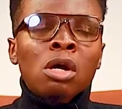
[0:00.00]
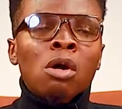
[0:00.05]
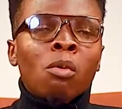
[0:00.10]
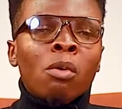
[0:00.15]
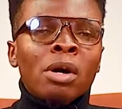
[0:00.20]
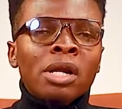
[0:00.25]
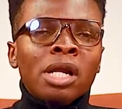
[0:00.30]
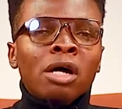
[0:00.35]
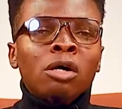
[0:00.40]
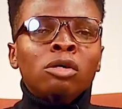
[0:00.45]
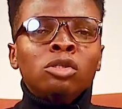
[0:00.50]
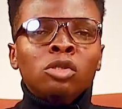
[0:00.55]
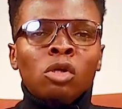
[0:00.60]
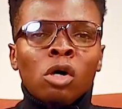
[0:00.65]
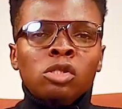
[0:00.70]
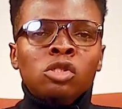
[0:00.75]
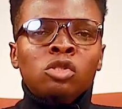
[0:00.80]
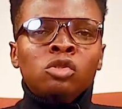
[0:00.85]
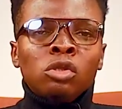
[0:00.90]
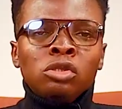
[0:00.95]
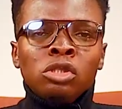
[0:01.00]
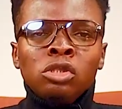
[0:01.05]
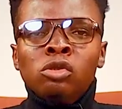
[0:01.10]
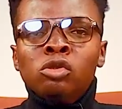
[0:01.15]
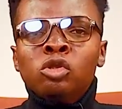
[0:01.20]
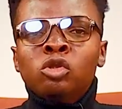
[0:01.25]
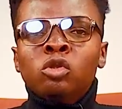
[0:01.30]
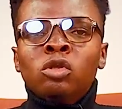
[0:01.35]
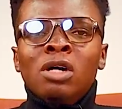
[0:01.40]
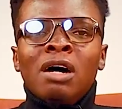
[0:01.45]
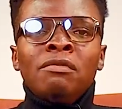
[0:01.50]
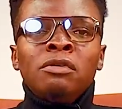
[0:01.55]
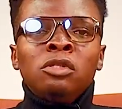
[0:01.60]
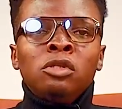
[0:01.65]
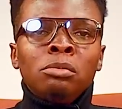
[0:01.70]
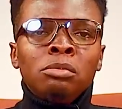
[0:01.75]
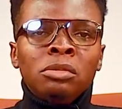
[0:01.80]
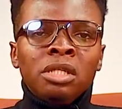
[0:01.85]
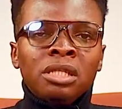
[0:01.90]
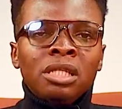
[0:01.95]
whether or not Rodrygo should have been
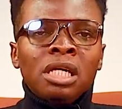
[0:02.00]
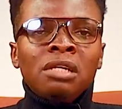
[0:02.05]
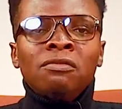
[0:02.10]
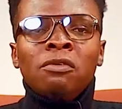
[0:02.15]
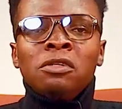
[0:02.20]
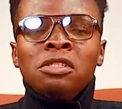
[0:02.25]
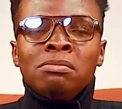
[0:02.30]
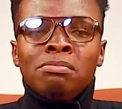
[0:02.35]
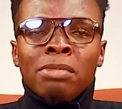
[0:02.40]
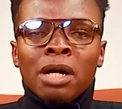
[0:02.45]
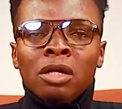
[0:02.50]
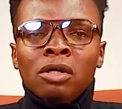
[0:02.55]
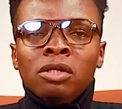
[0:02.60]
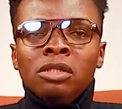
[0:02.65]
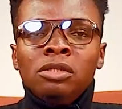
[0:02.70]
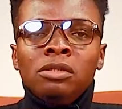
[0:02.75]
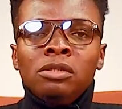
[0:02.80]
nominated for the Ballon